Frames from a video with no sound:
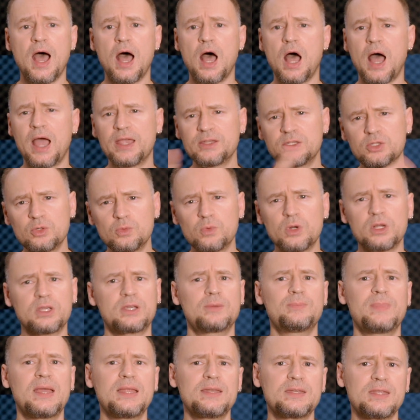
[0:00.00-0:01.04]
I do
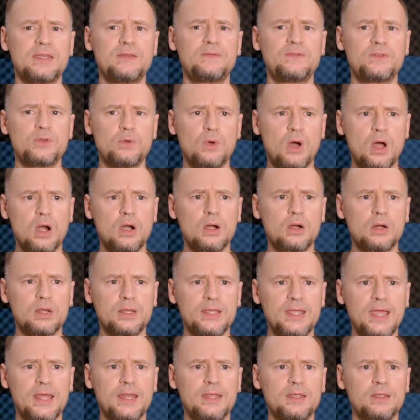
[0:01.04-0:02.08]
recommend, if you are
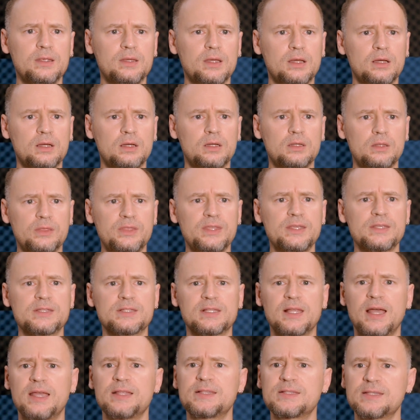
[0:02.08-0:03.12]
getting these
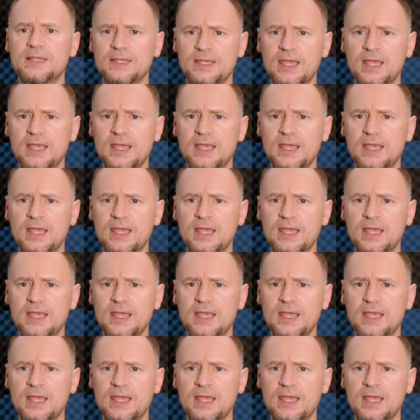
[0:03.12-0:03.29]
lights,